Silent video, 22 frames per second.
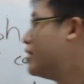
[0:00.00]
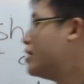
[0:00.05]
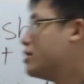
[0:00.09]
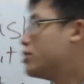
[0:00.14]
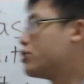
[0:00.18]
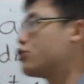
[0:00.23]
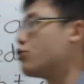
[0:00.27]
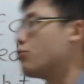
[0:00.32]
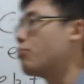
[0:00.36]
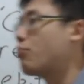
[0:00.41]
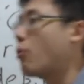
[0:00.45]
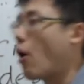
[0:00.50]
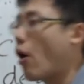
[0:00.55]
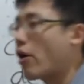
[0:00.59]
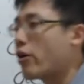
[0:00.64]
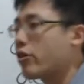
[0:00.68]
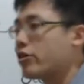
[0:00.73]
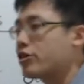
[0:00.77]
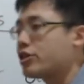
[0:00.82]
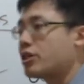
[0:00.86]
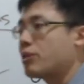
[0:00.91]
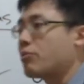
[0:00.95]
So
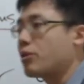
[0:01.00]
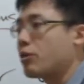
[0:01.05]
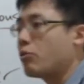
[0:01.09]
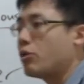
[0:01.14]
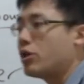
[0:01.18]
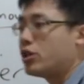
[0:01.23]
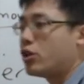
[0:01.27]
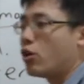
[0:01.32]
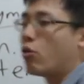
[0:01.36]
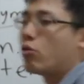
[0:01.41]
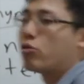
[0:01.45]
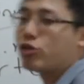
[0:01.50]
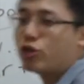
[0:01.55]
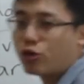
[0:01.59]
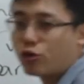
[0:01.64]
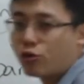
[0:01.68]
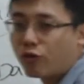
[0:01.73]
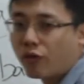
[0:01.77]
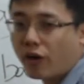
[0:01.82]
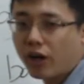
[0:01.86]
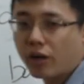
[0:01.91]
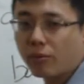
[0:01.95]
barter is something we don't
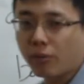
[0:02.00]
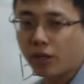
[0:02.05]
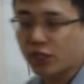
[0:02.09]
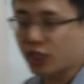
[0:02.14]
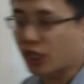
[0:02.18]
do very much